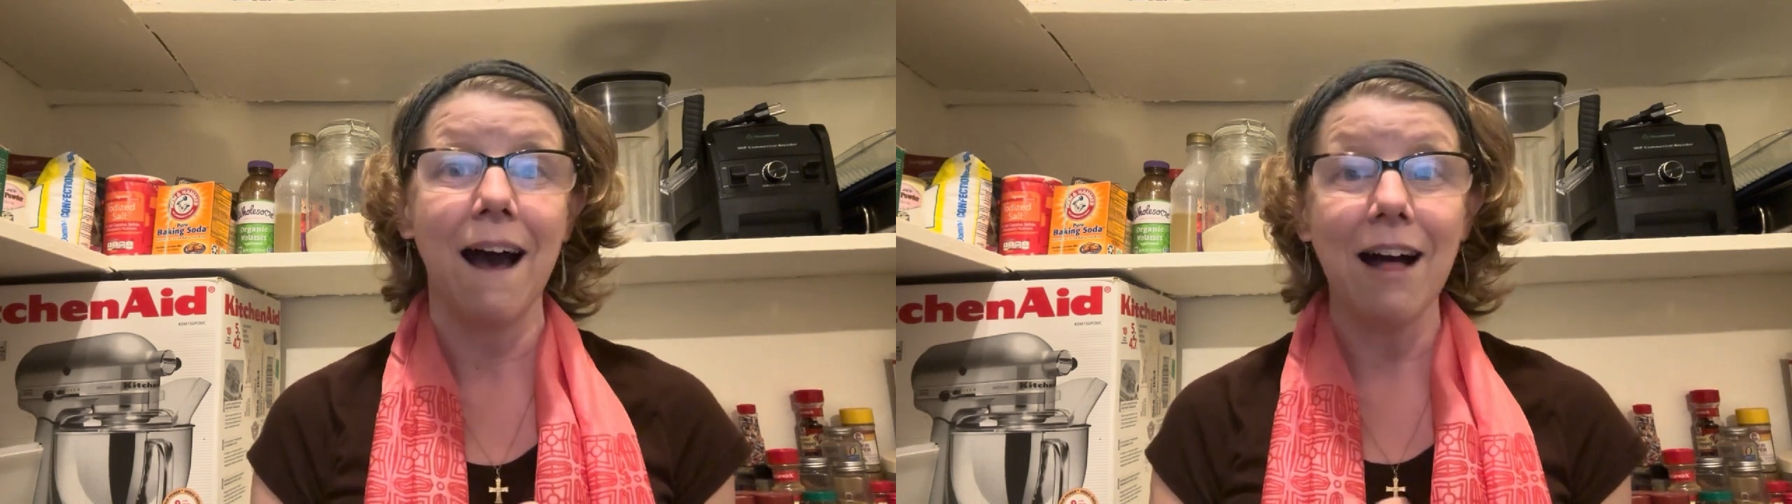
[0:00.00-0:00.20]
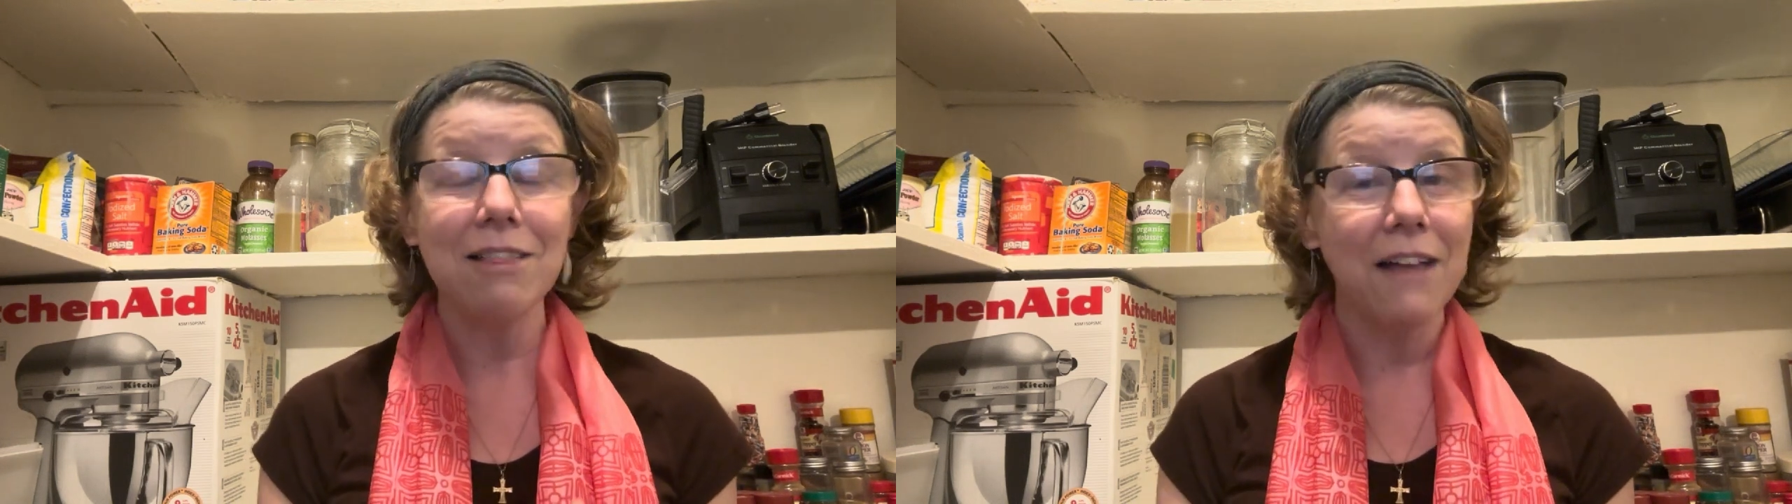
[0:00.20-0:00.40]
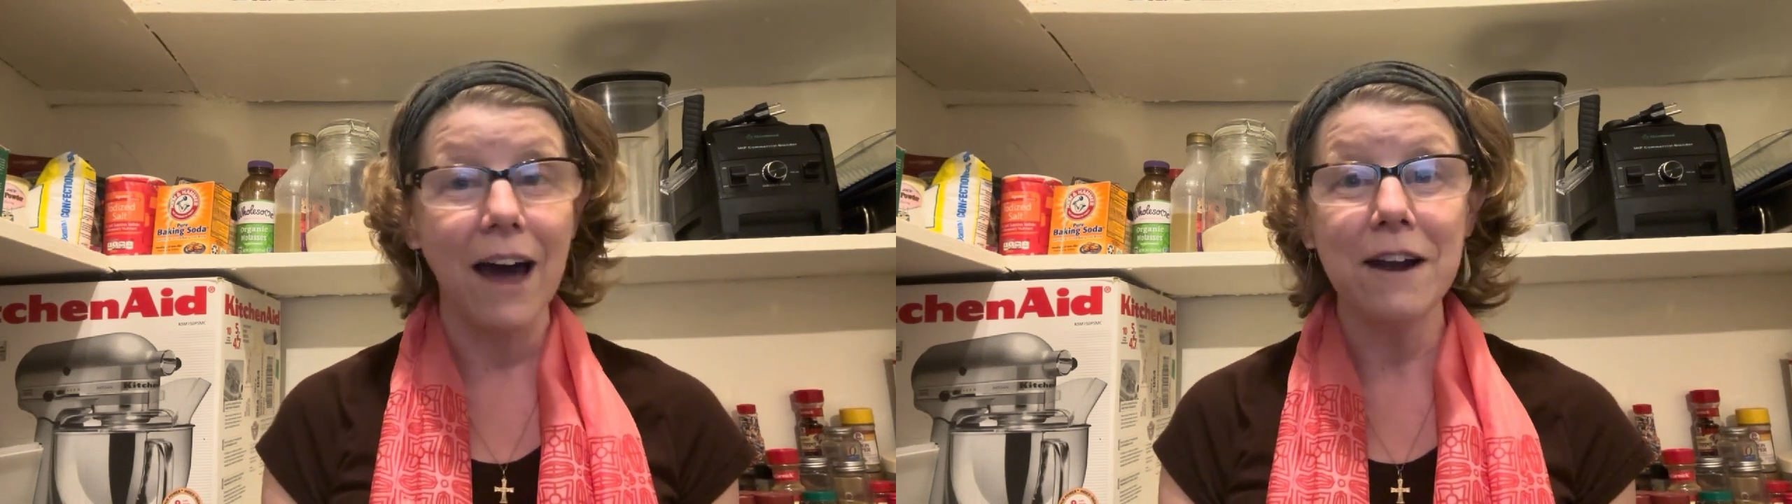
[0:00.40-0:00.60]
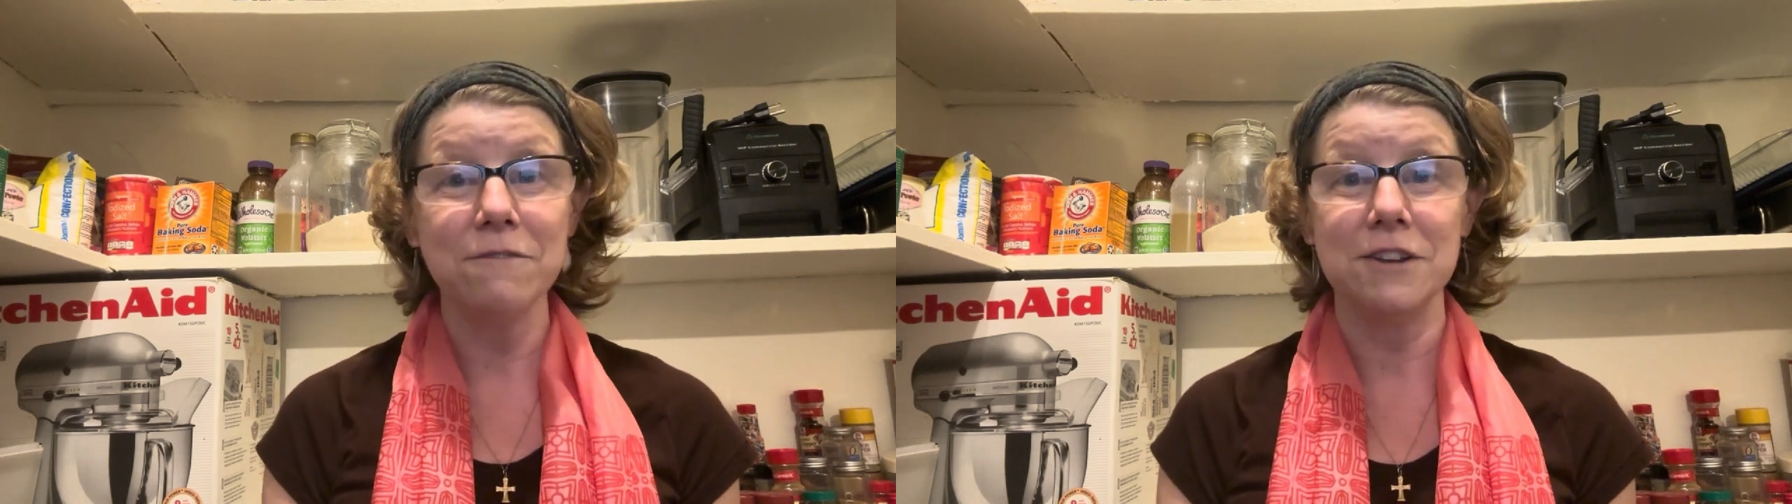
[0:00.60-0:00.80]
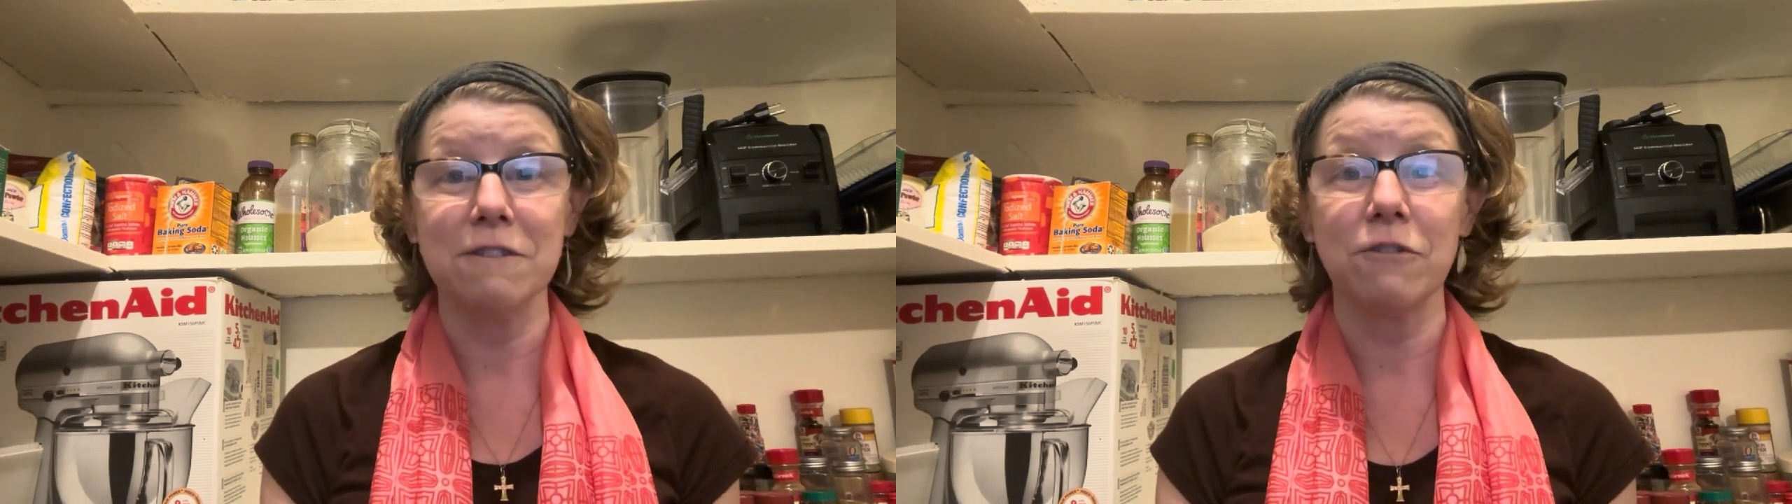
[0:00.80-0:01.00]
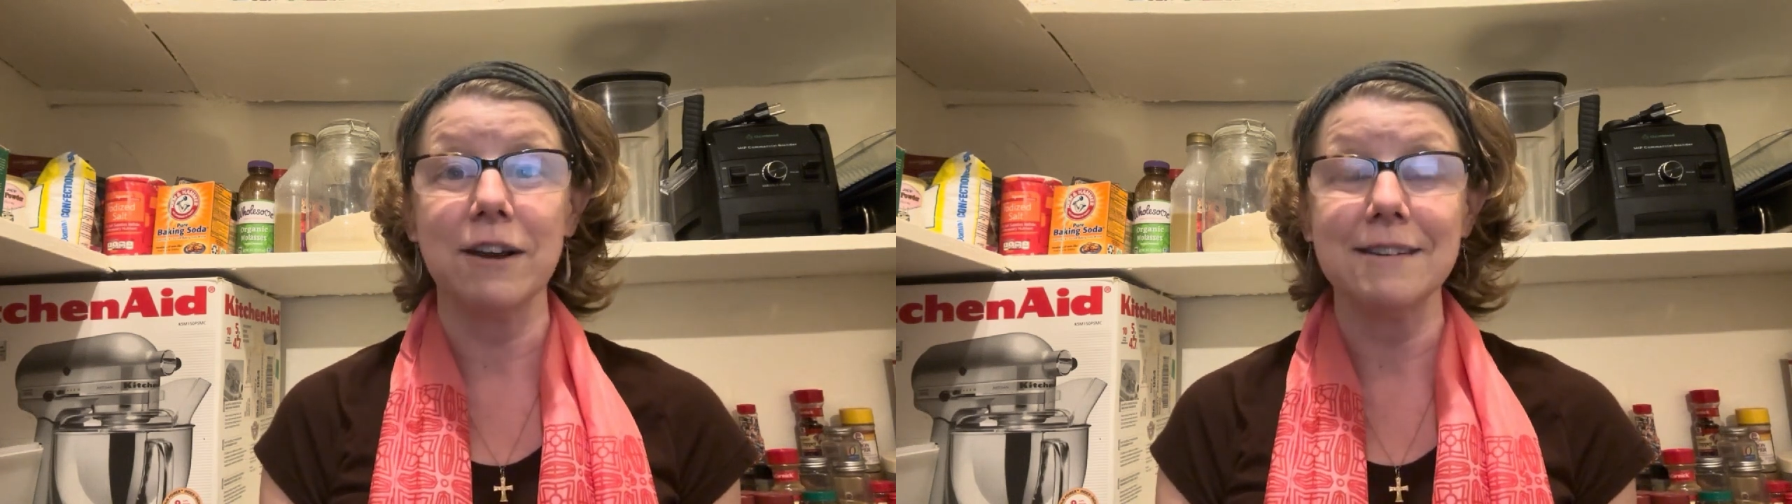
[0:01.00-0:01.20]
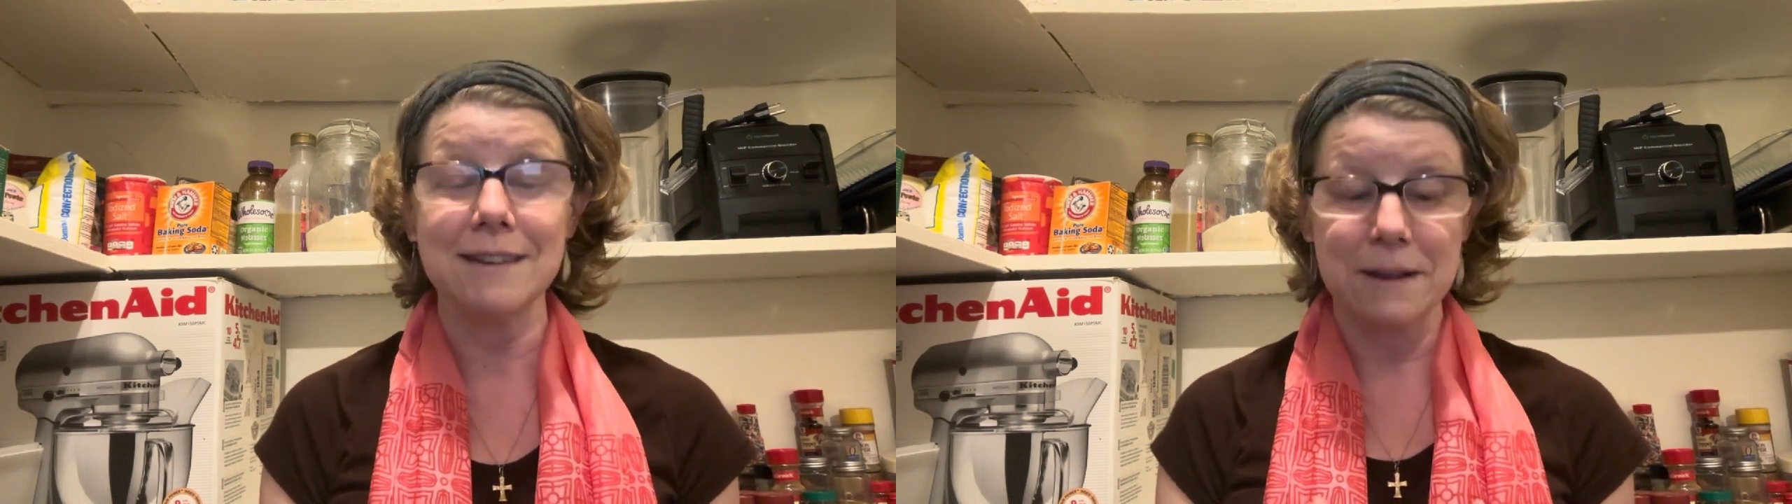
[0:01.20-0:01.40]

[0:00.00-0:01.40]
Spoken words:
a lot of different